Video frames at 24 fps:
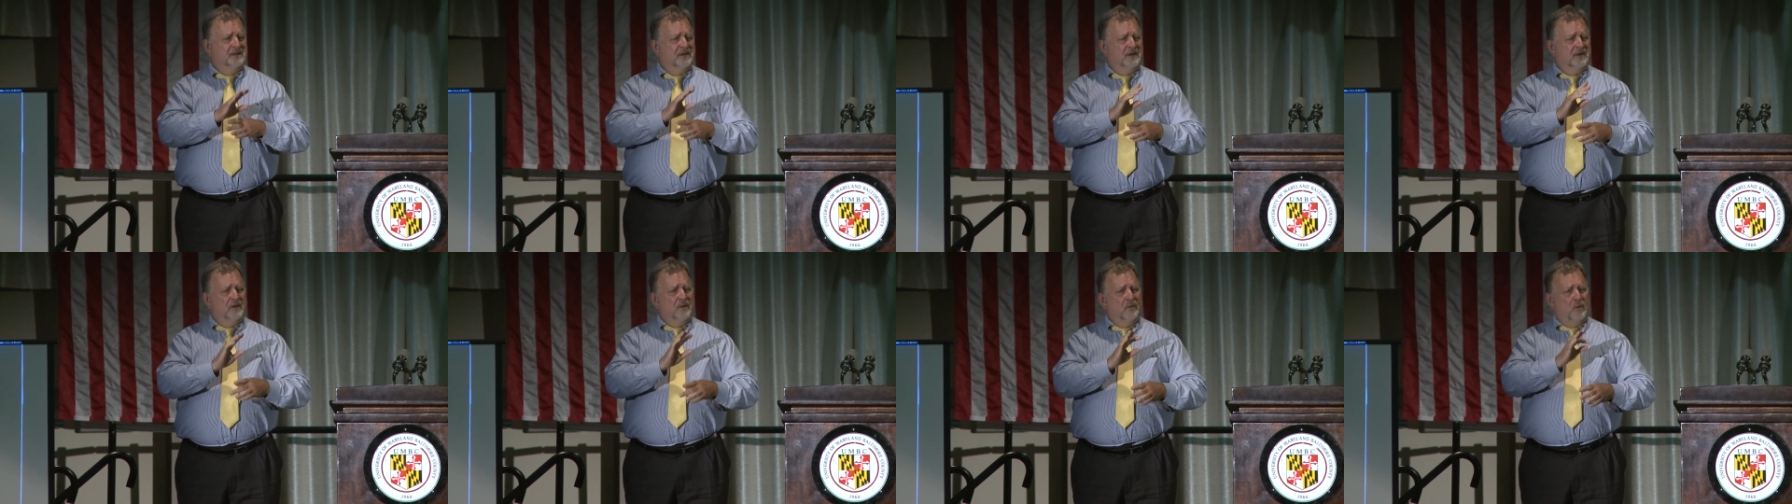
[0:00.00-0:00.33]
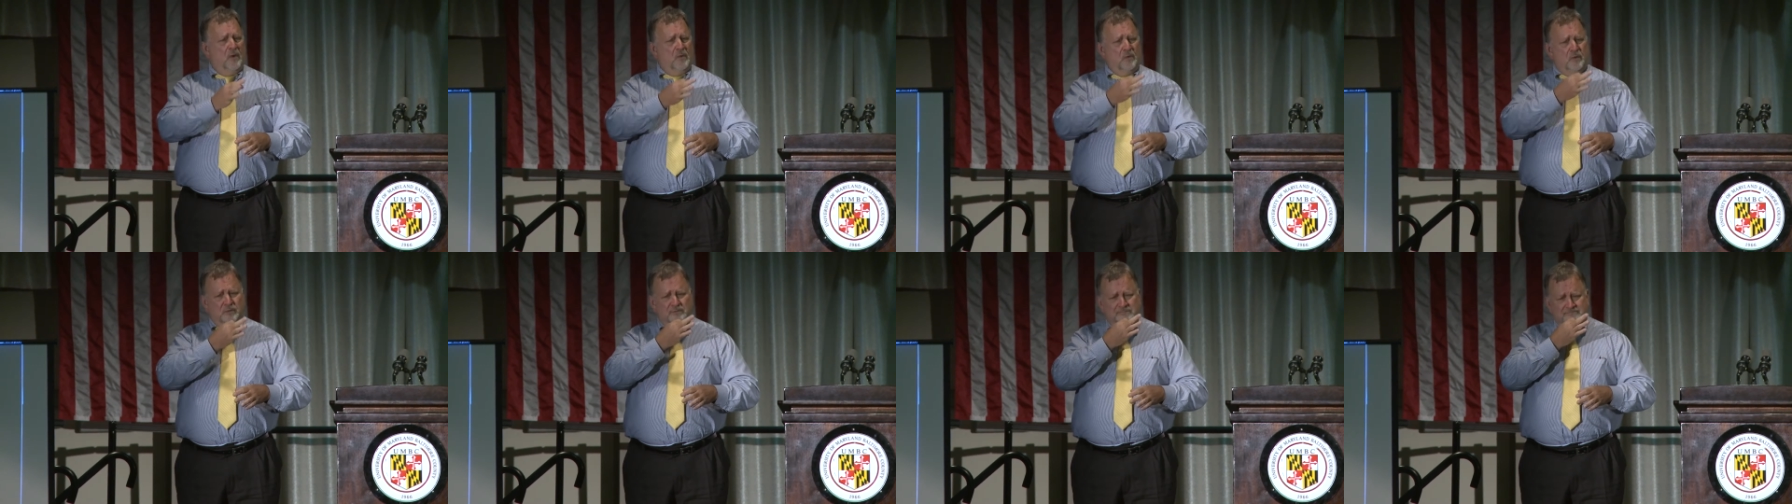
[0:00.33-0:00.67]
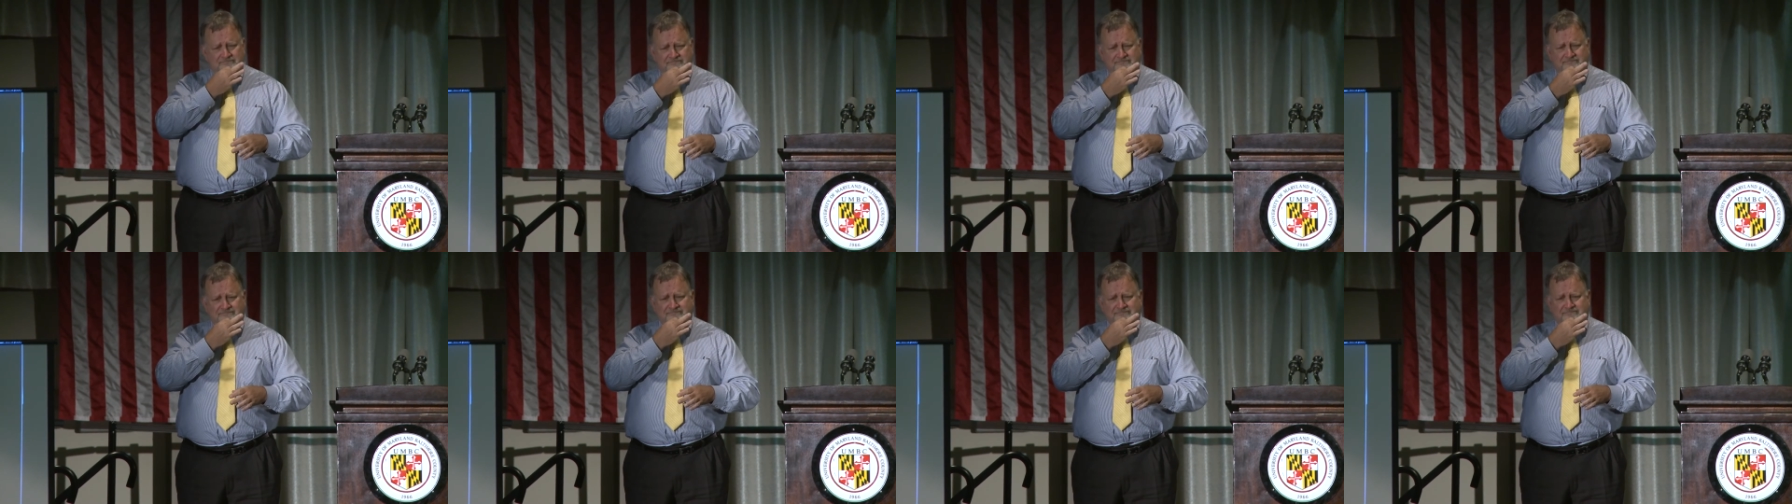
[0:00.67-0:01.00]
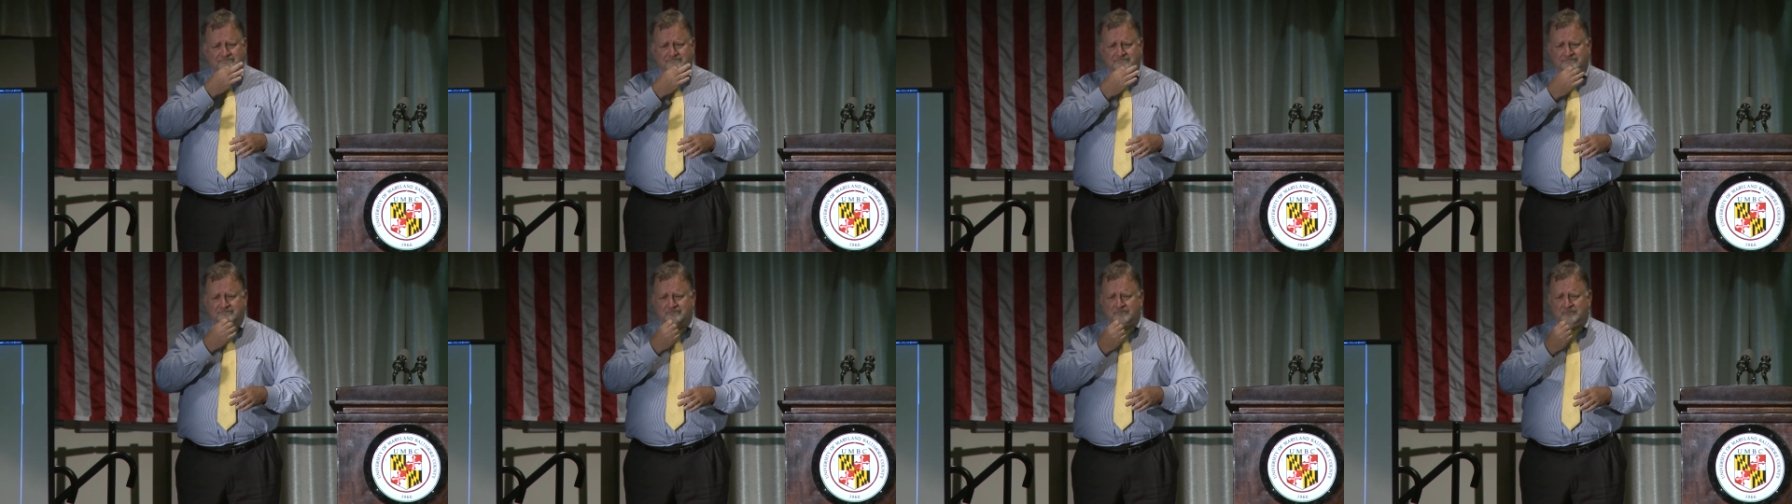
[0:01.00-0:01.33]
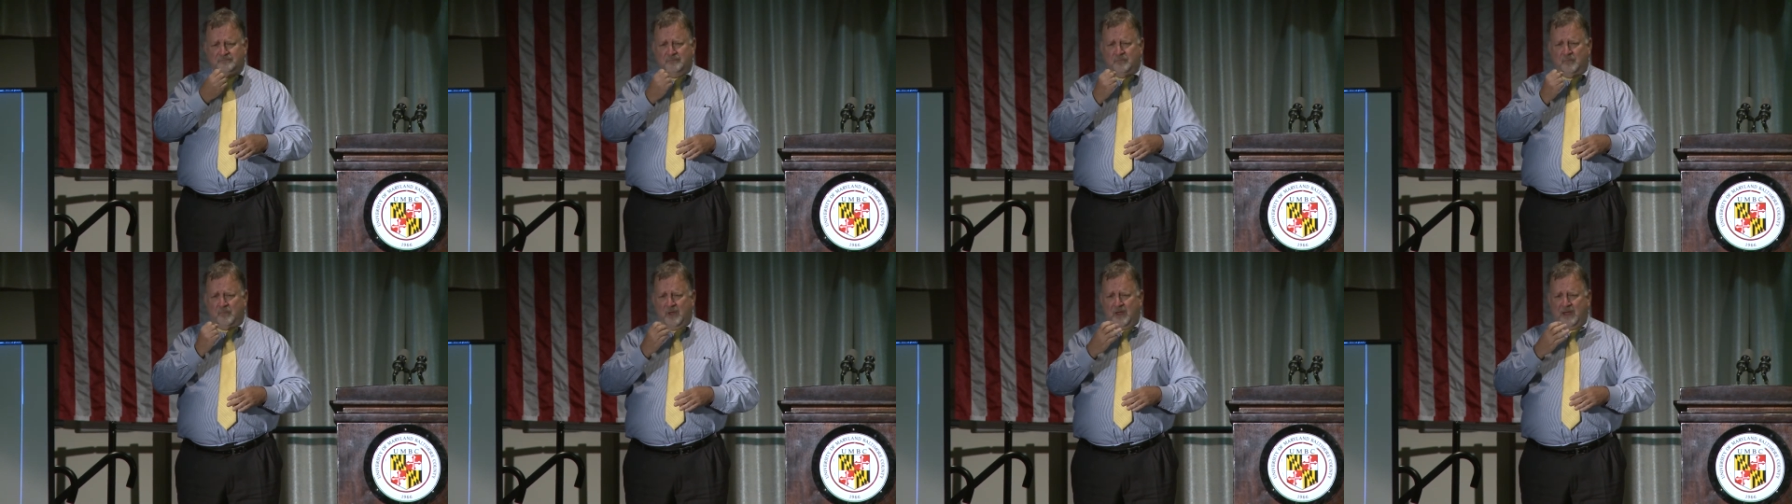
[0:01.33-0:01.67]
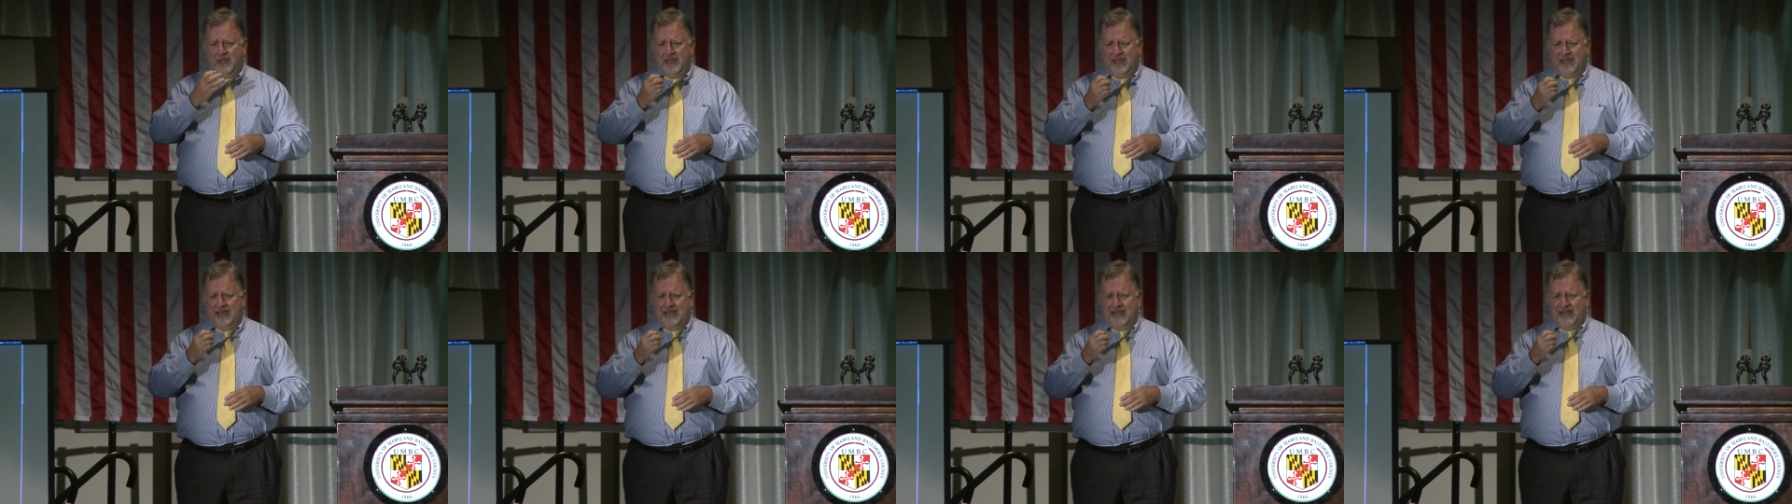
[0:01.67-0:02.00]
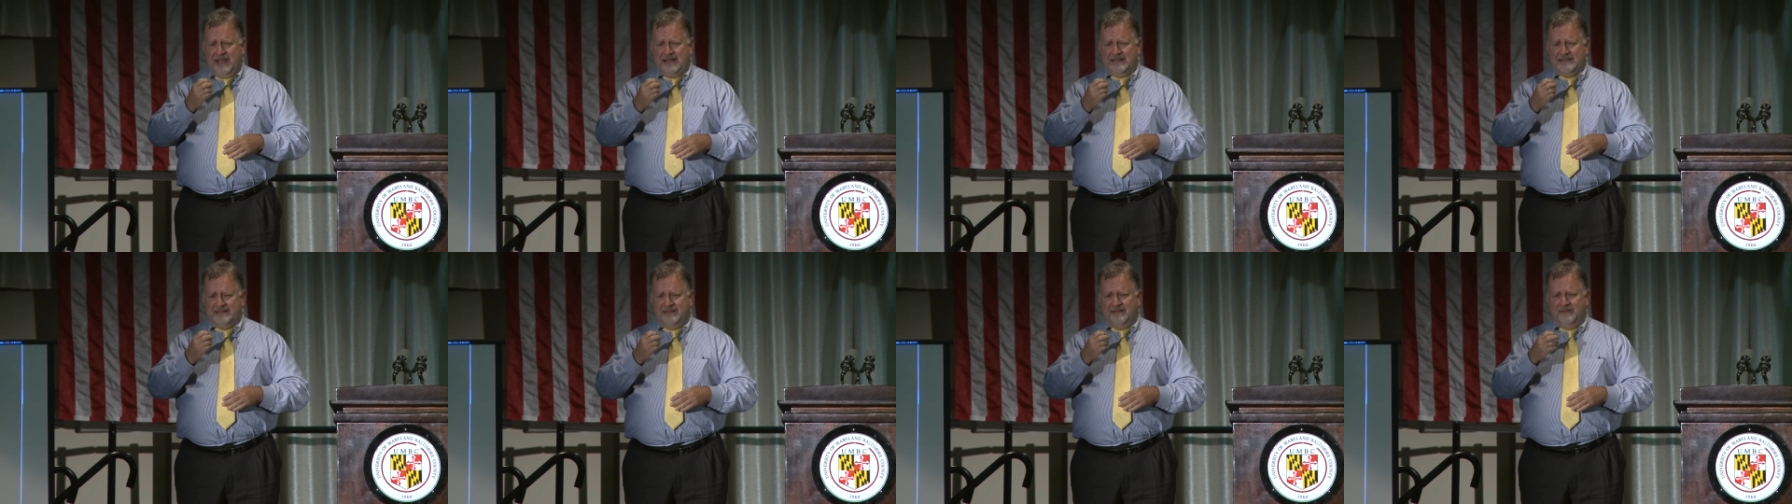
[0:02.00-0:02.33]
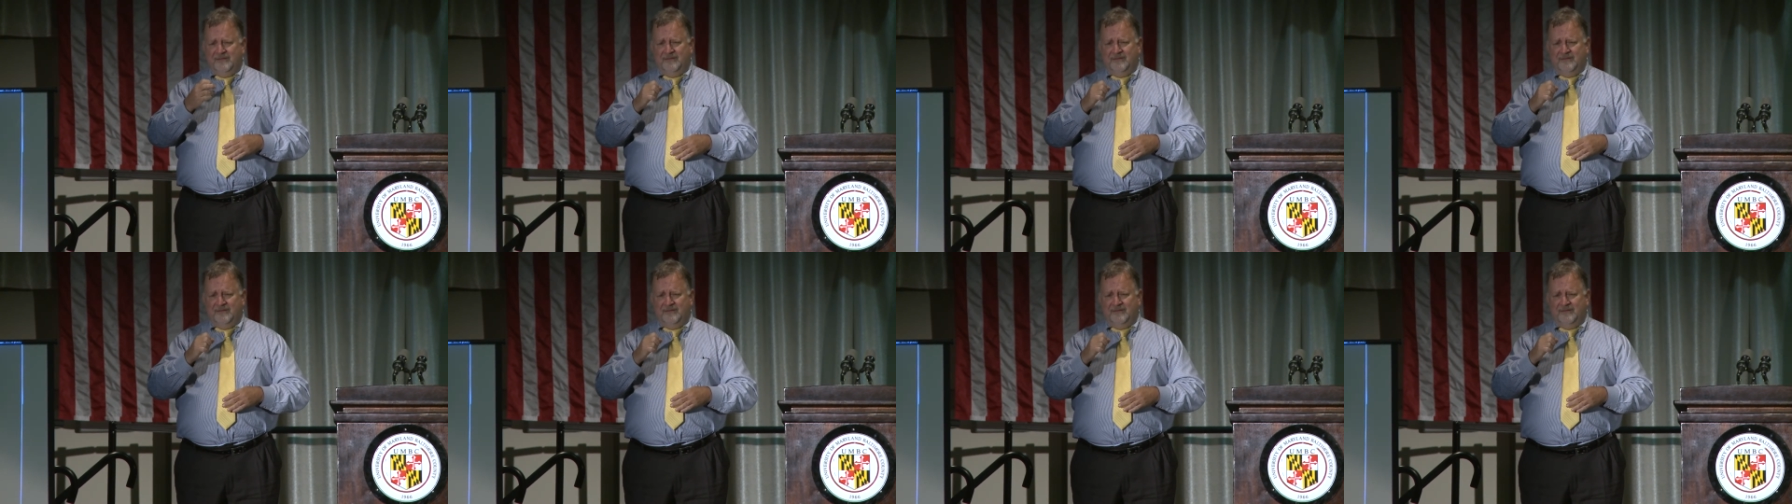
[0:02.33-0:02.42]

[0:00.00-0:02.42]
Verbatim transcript: in education, business,